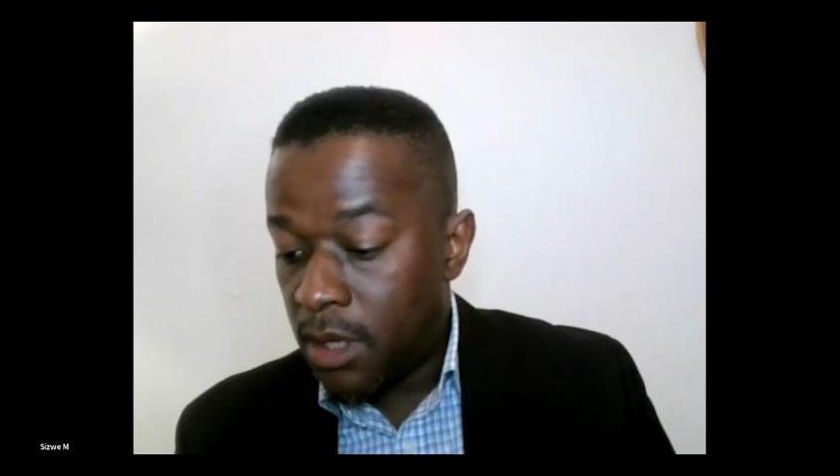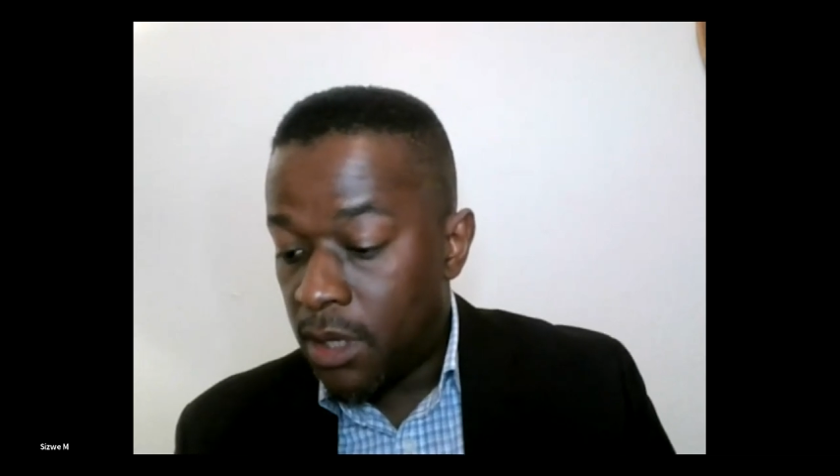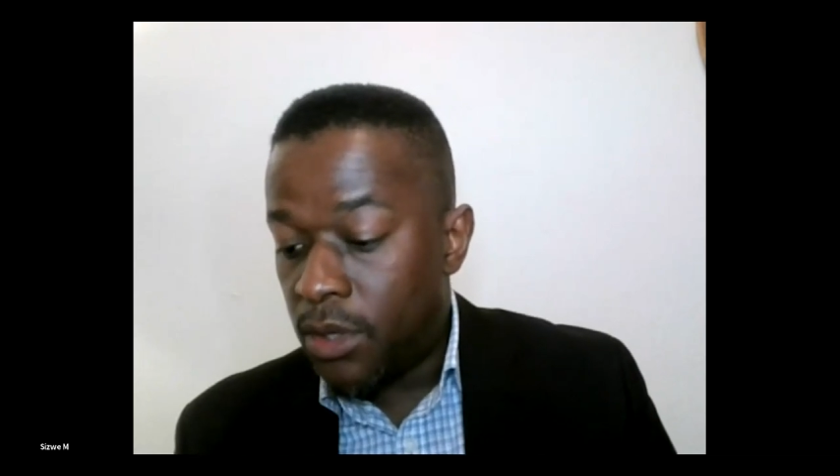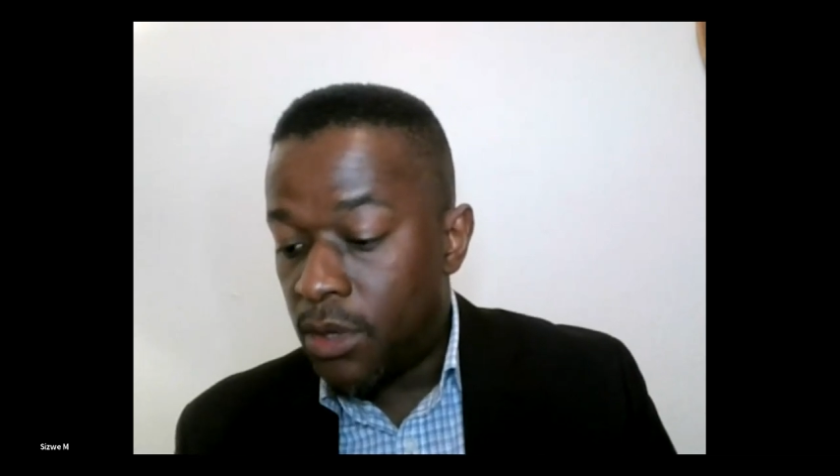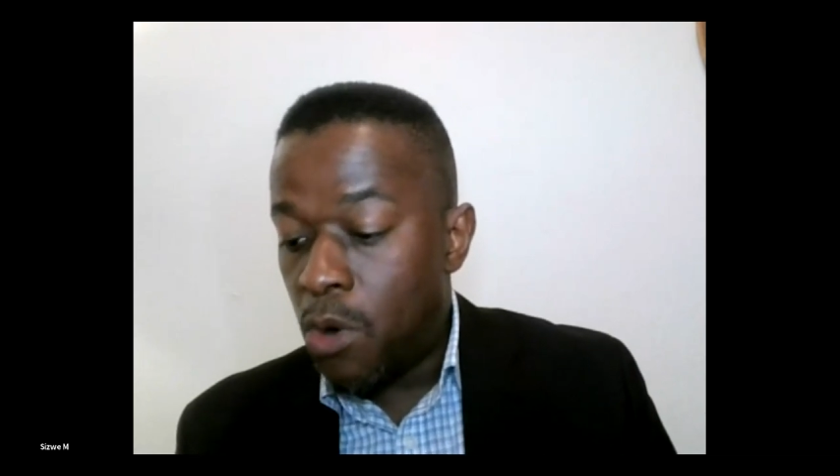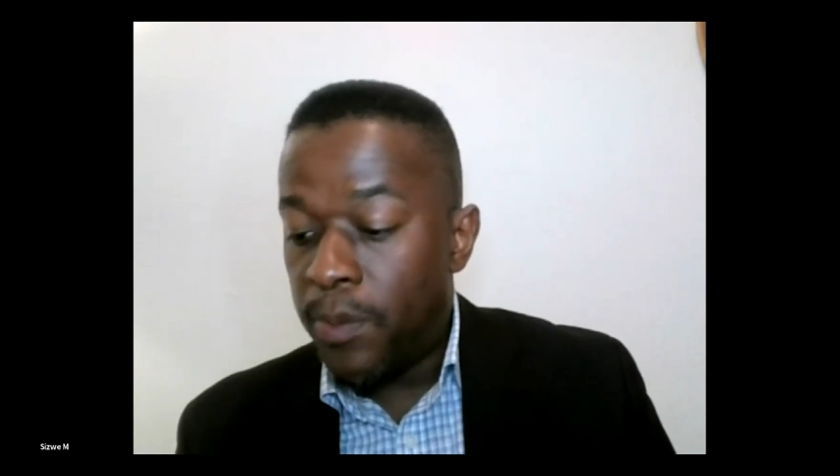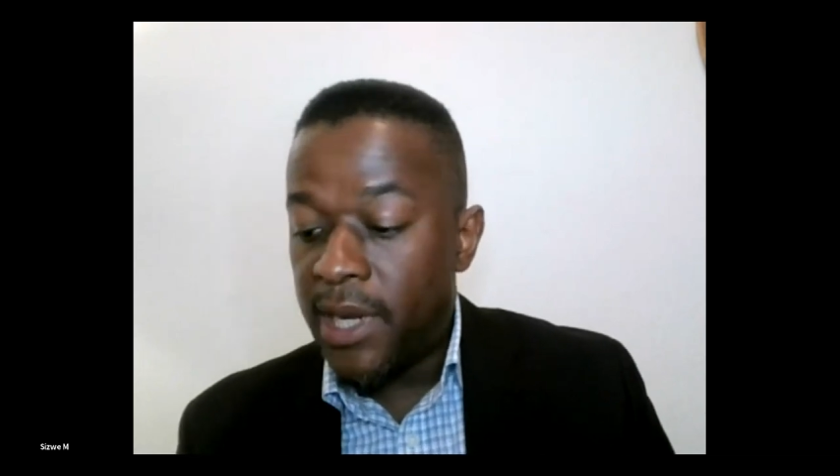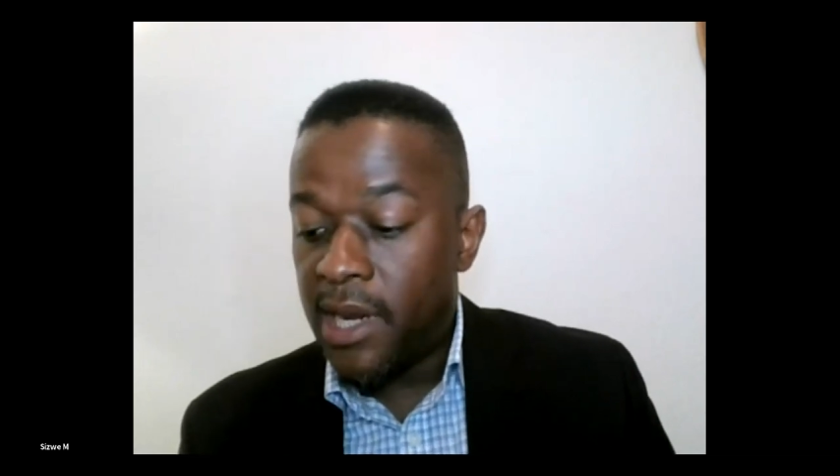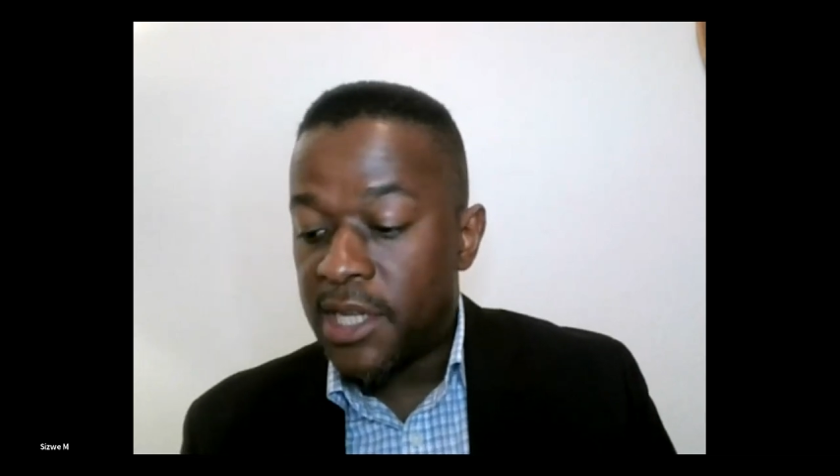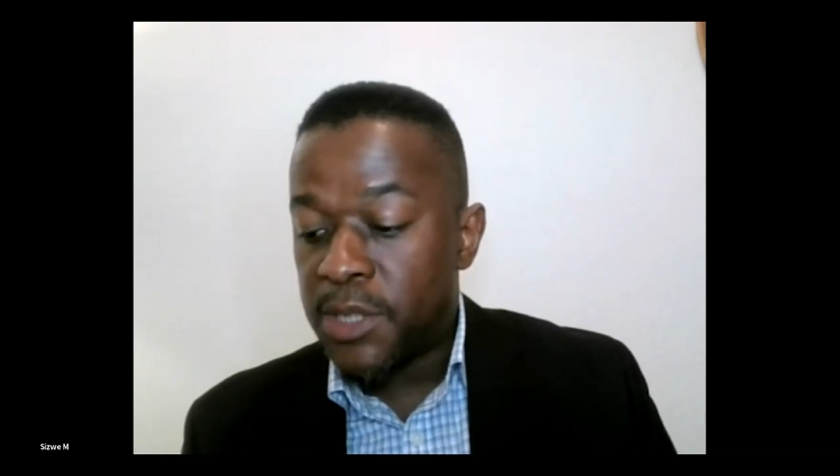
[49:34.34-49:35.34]
You
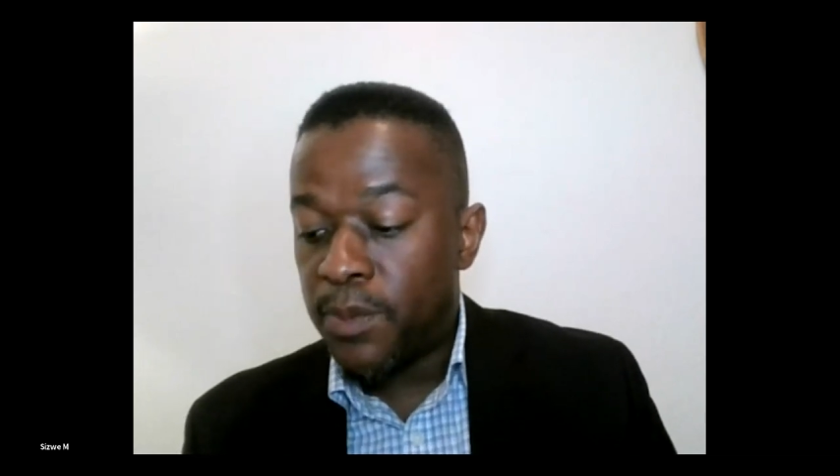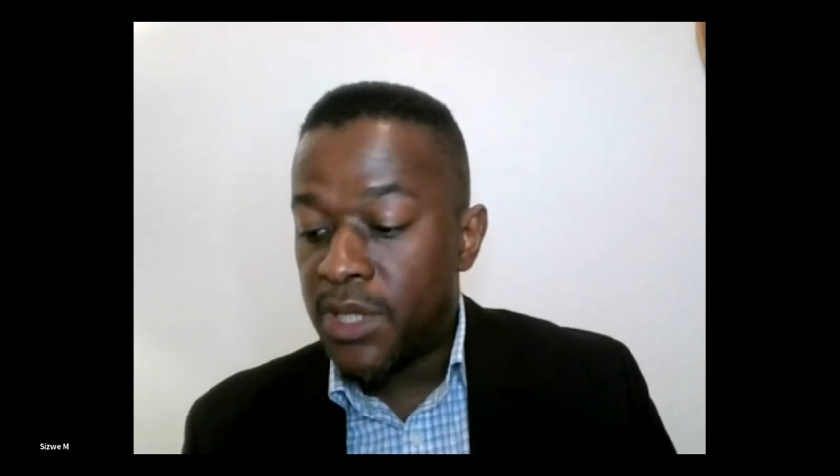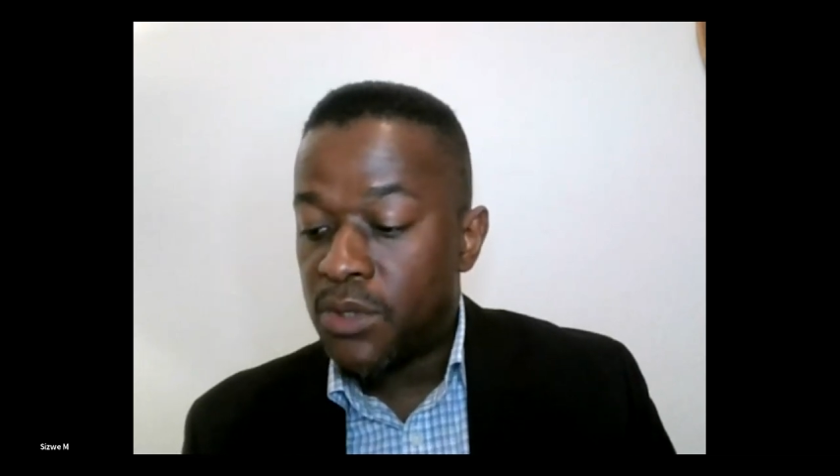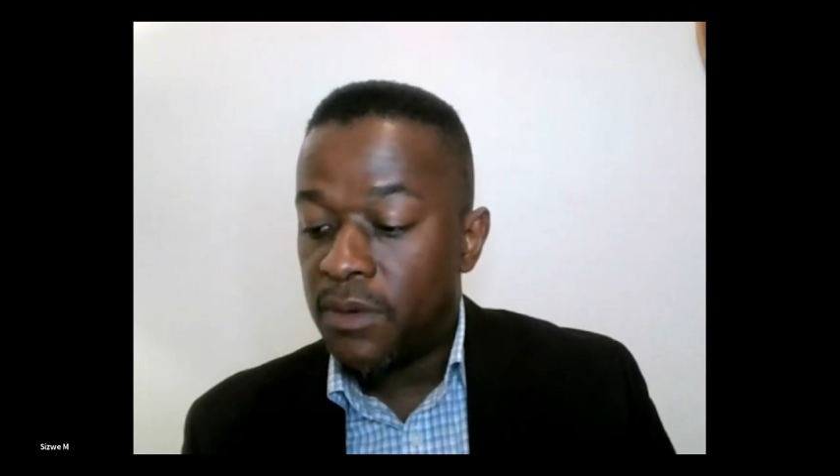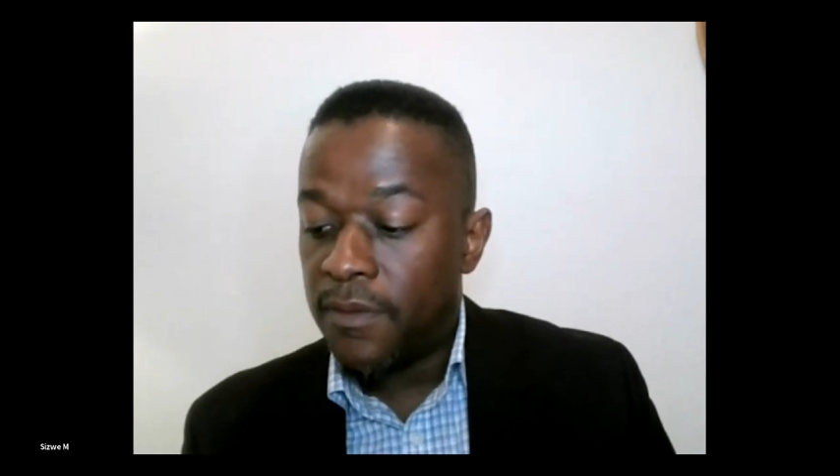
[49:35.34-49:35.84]
openly express your